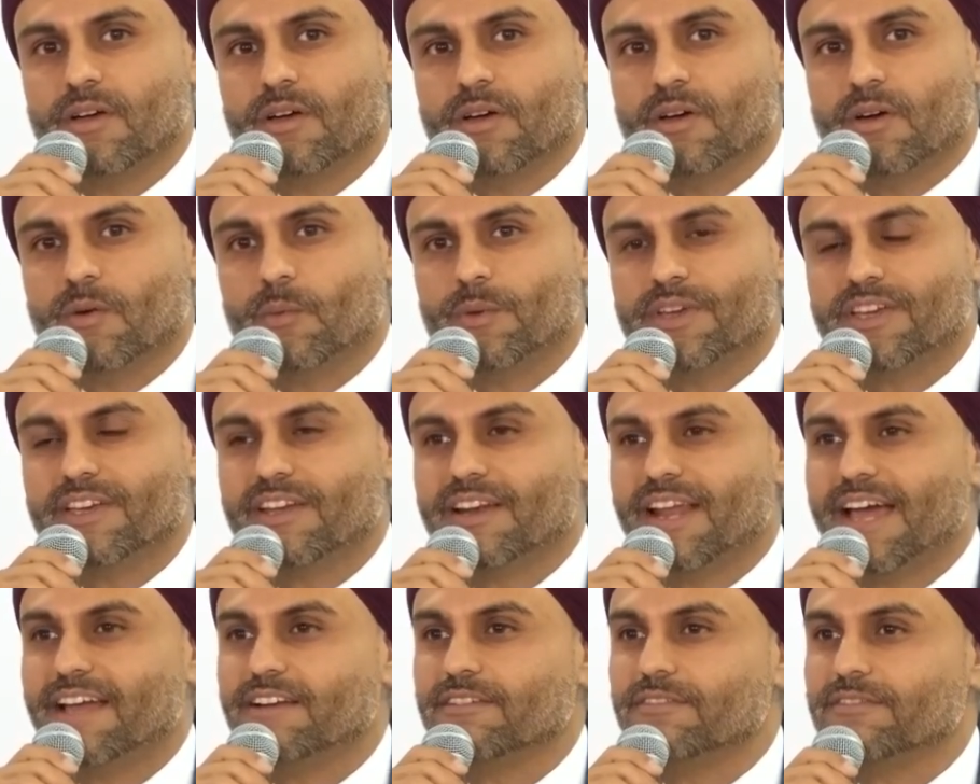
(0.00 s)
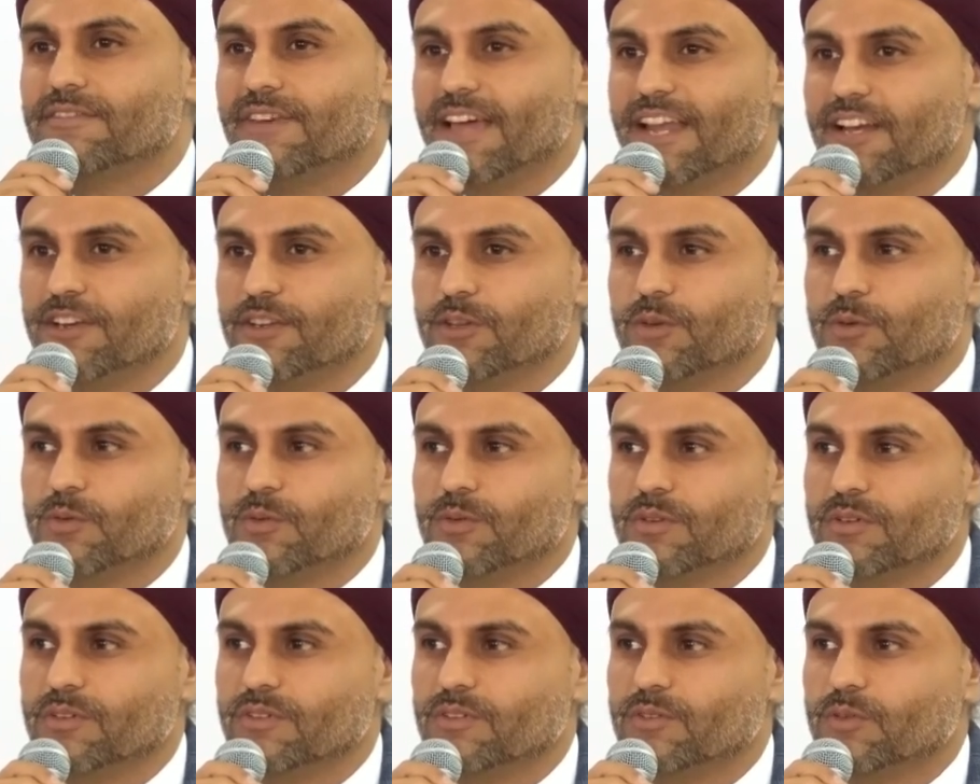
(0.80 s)
we can add value
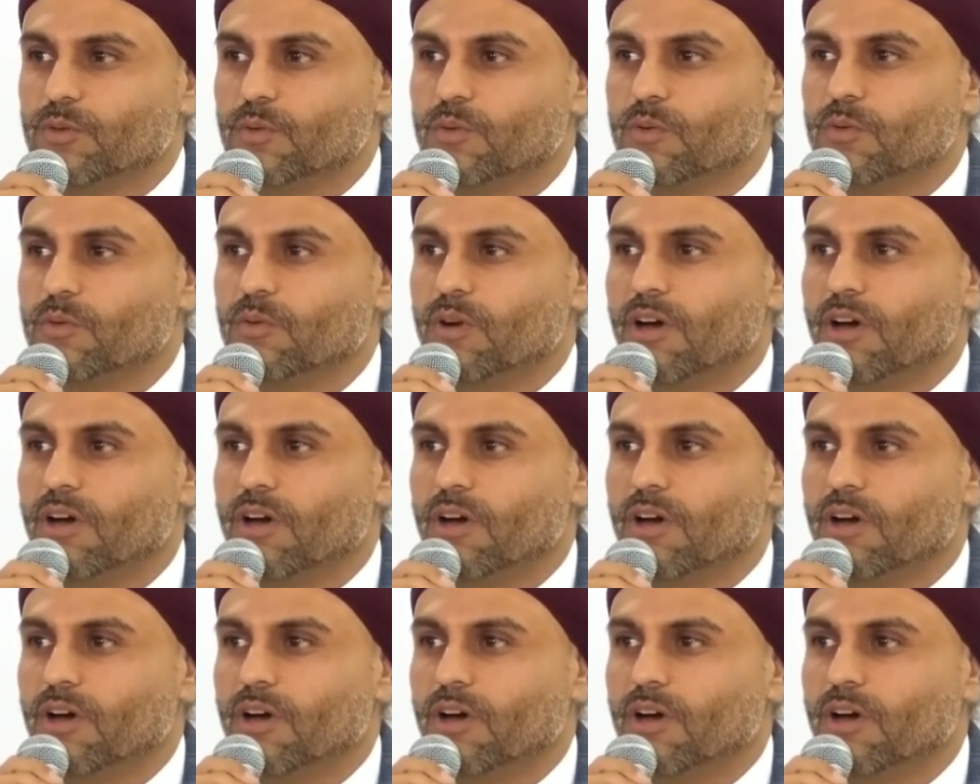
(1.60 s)
to a